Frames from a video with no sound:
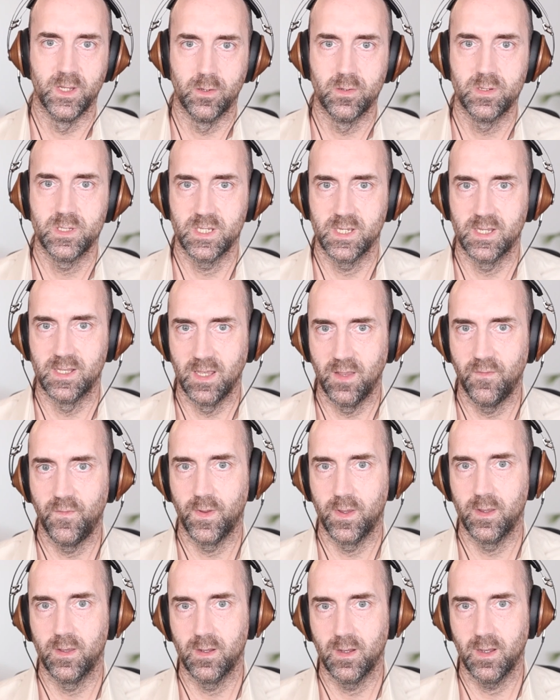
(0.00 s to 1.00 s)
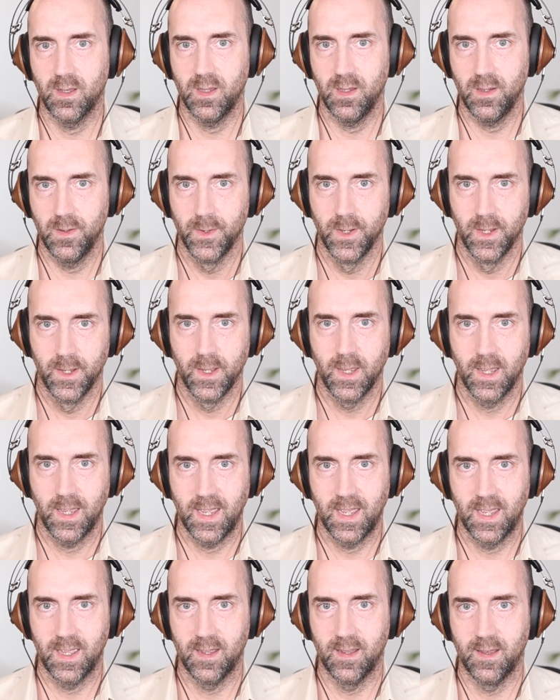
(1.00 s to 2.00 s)
significantly,
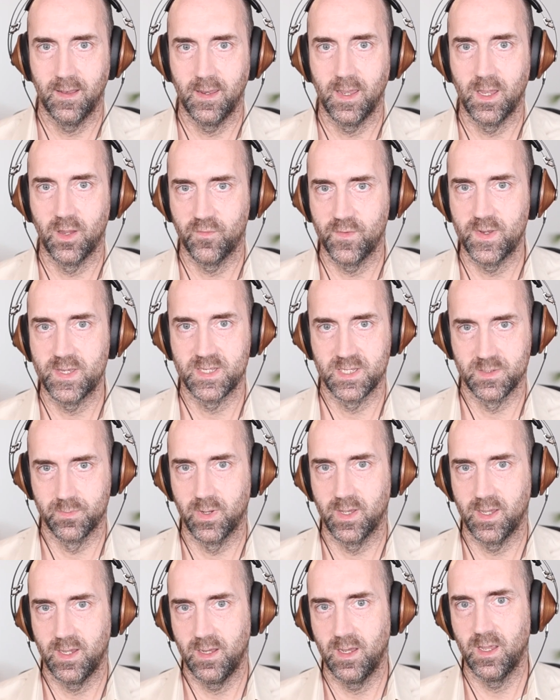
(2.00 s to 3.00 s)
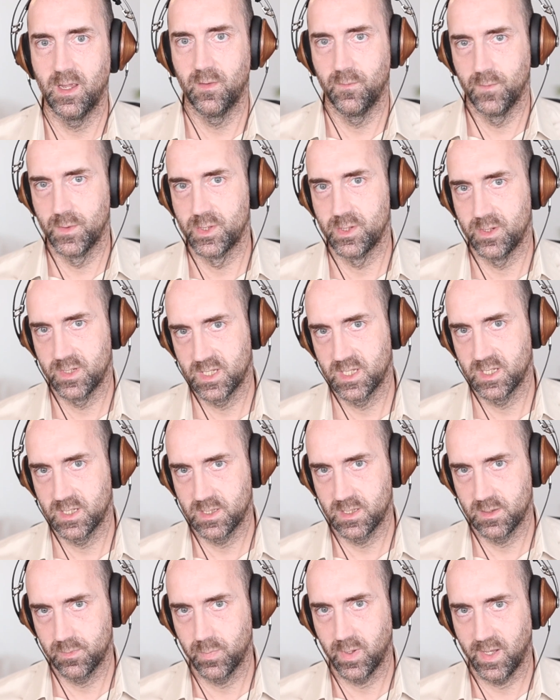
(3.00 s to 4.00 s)
and increases bleeding,
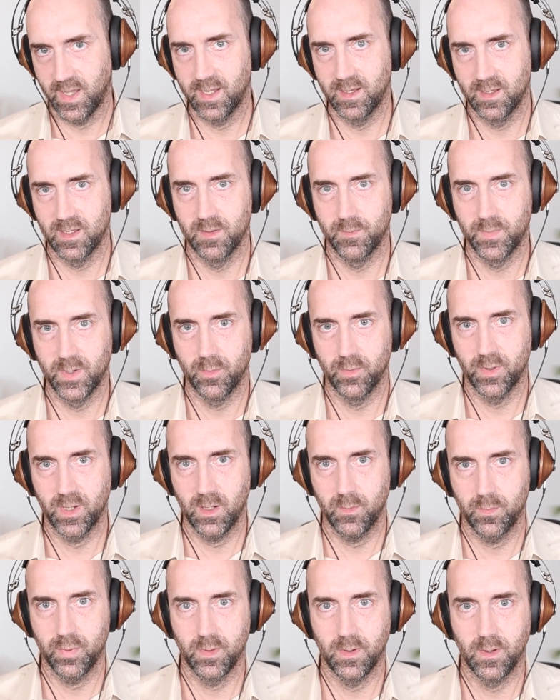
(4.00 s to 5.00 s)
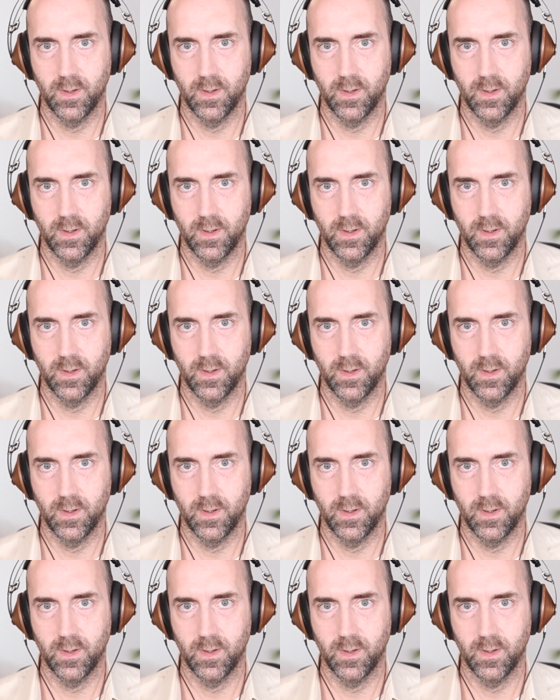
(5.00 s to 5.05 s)
reduces platelet buildup.